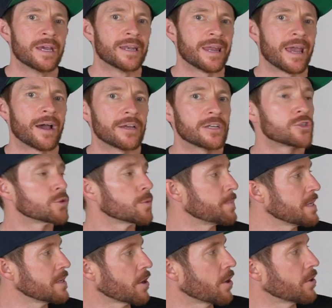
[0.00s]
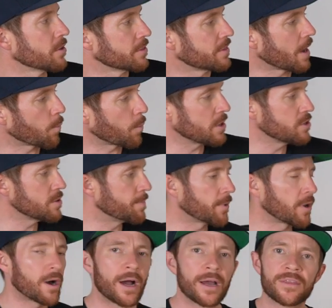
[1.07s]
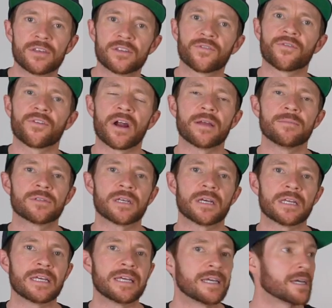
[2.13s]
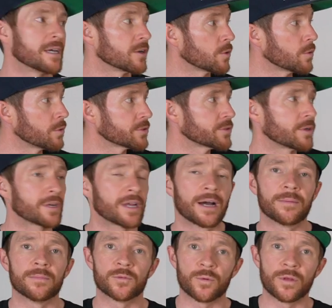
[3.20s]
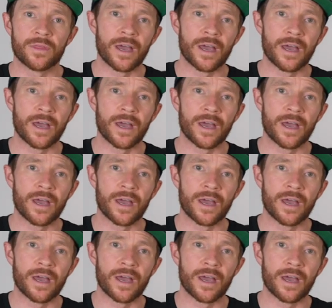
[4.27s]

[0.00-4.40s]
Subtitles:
Now, it should be noted that when you buy this frame set here, it also comes with